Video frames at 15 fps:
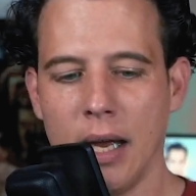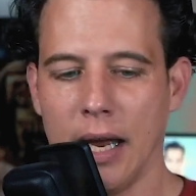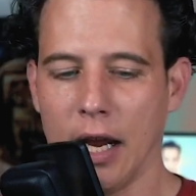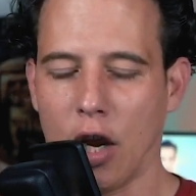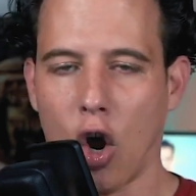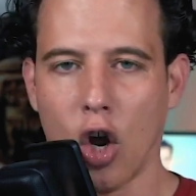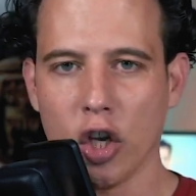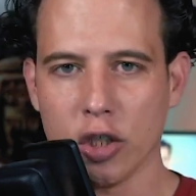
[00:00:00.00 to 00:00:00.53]

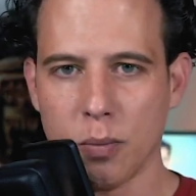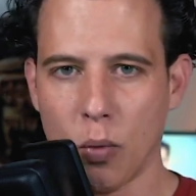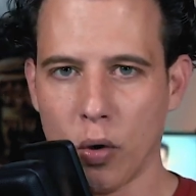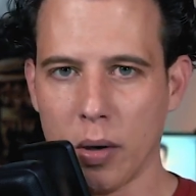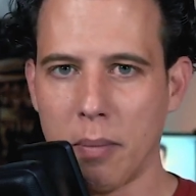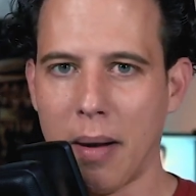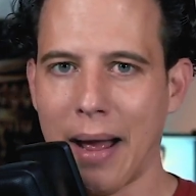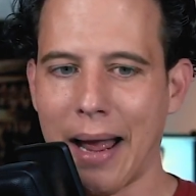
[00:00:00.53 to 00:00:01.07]
it costs more
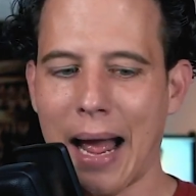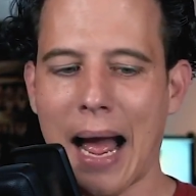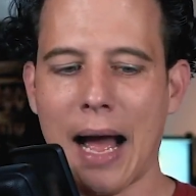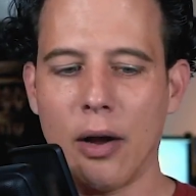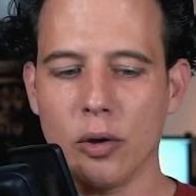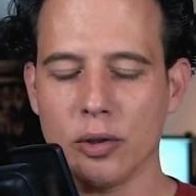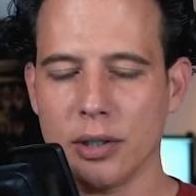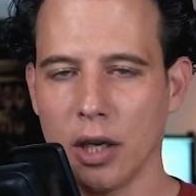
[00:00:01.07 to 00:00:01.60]
to buy a
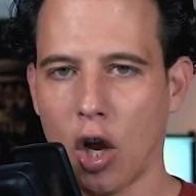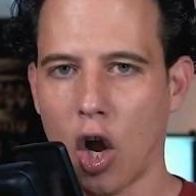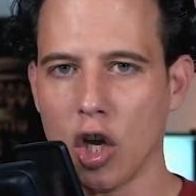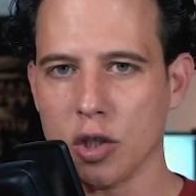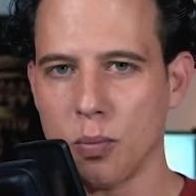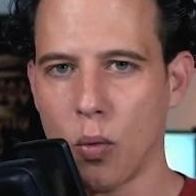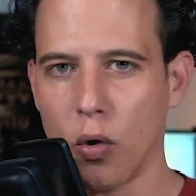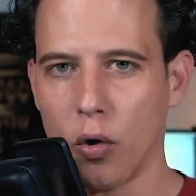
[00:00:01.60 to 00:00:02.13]
house, it
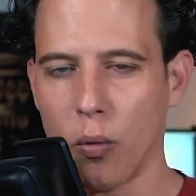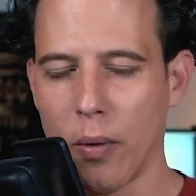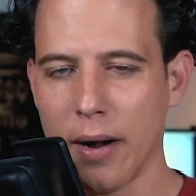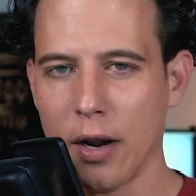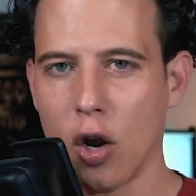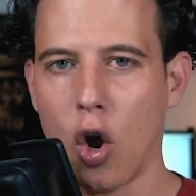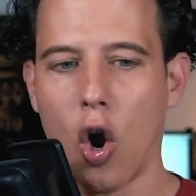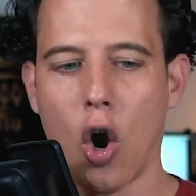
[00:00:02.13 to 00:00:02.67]
costs more to
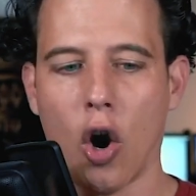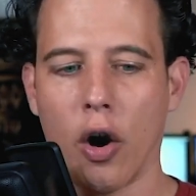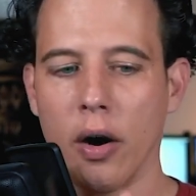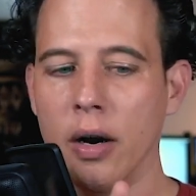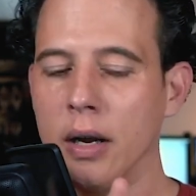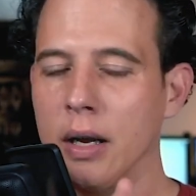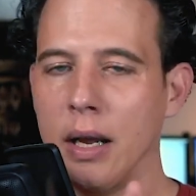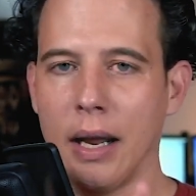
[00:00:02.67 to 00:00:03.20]
rent a
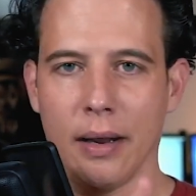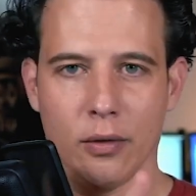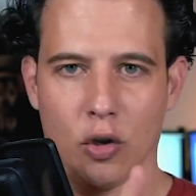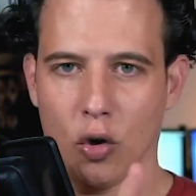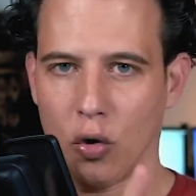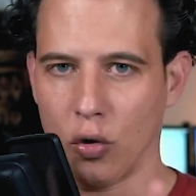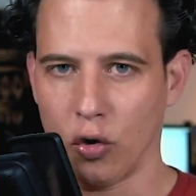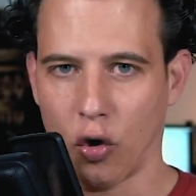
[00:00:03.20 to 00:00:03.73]
car,
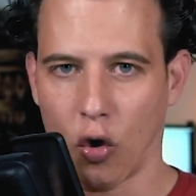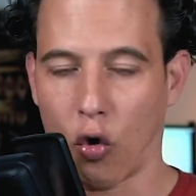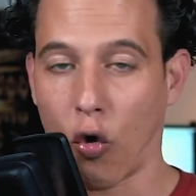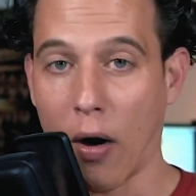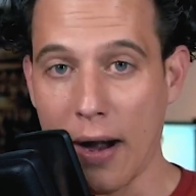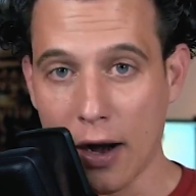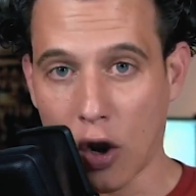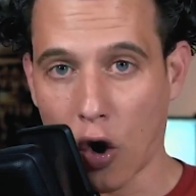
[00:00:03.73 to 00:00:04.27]
your
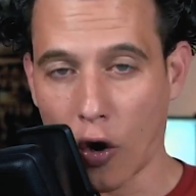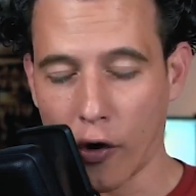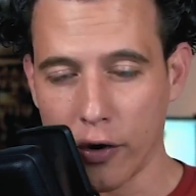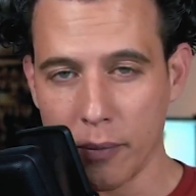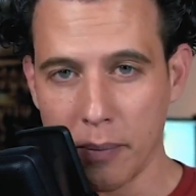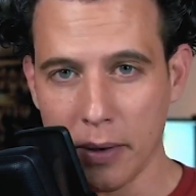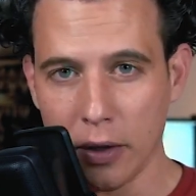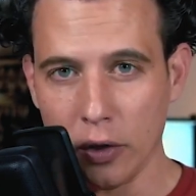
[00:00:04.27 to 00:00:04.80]
credit
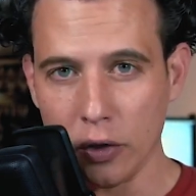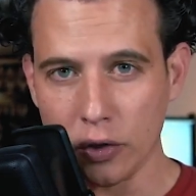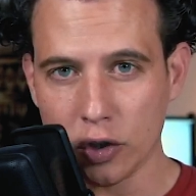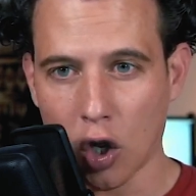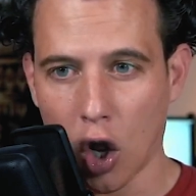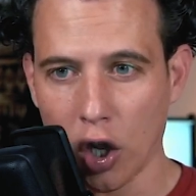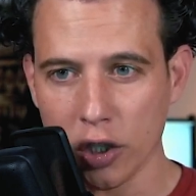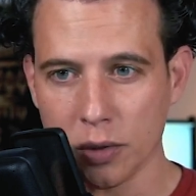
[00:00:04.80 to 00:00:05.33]
card bills
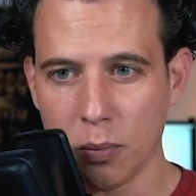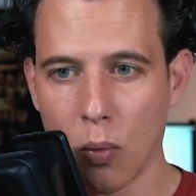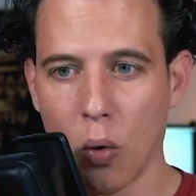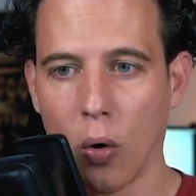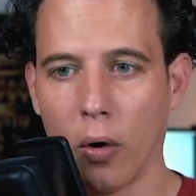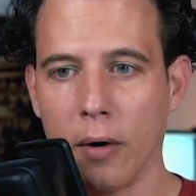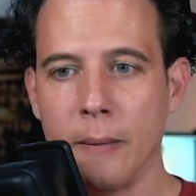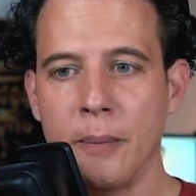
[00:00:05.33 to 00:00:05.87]
cost
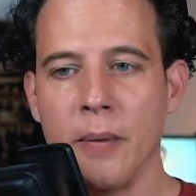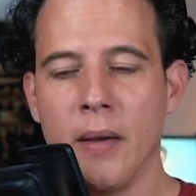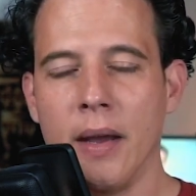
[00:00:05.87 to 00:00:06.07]
more,